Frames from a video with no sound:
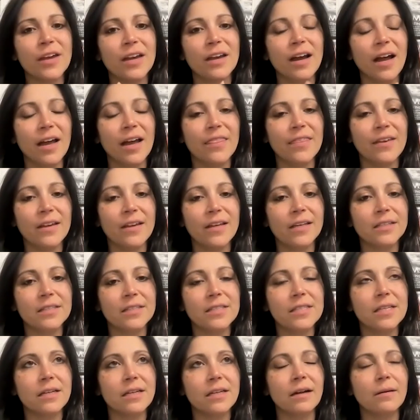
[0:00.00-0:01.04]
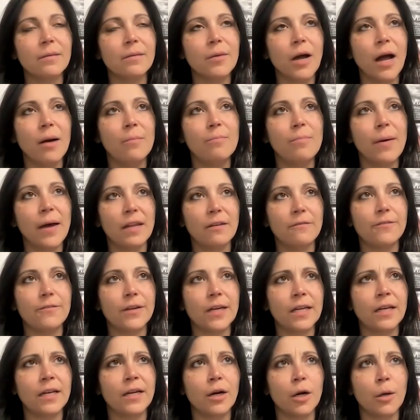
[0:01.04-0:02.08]
I think is a benefit
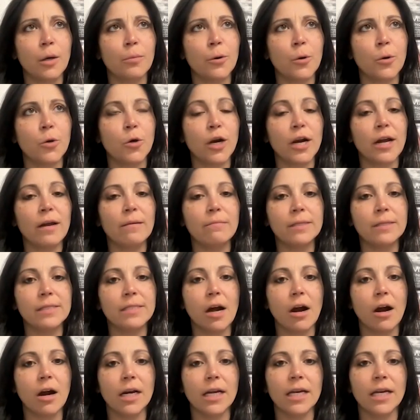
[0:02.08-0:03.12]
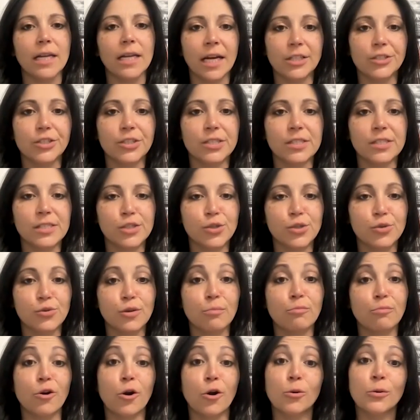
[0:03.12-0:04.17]
in our program is our connection to the
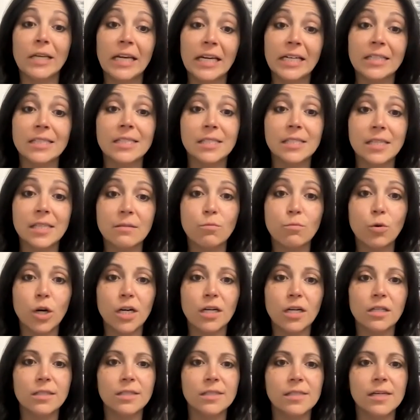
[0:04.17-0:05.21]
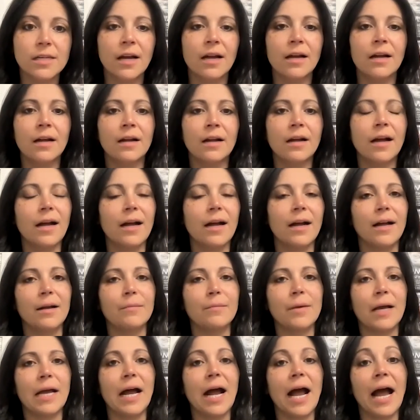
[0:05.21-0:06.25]
pro dance team world.
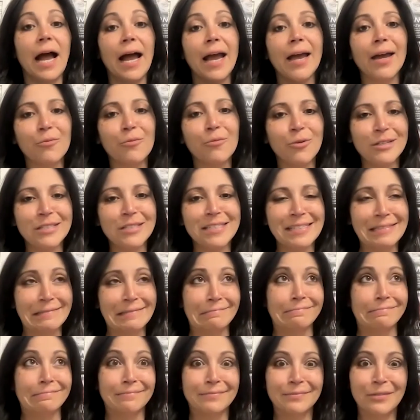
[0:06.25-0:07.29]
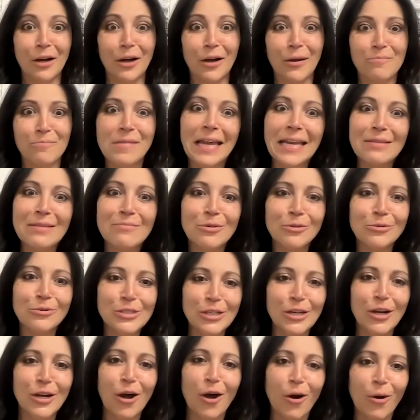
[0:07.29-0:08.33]
I was many moons
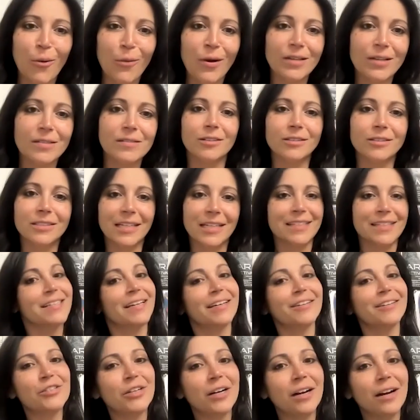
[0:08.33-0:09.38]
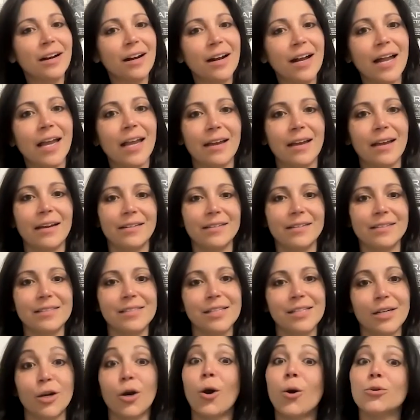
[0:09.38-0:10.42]
ago a Celtics dancer, and
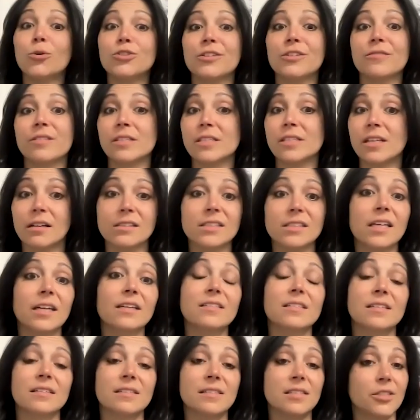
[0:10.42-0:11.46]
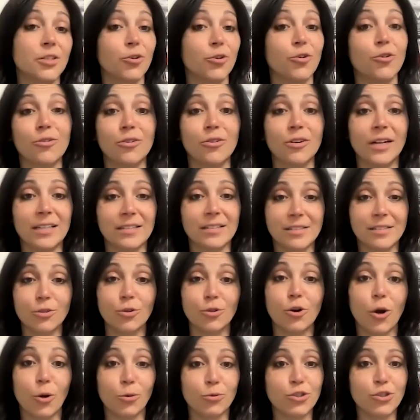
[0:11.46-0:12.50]
the coach of the Celtics is still
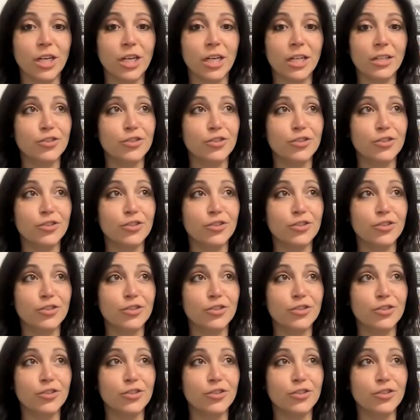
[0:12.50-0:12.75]
coaching.